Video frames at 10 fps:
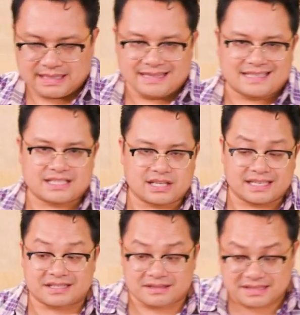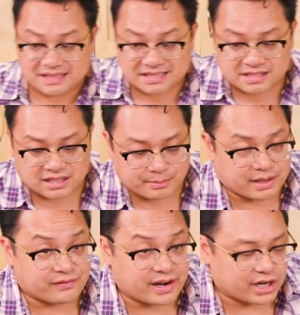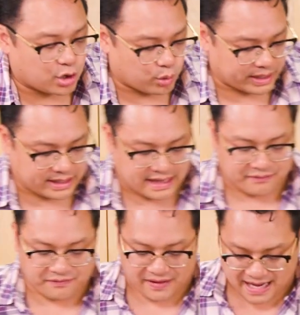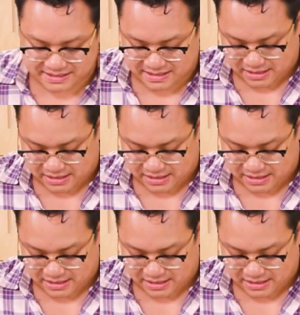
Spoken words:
This is gonna be a very quick and fast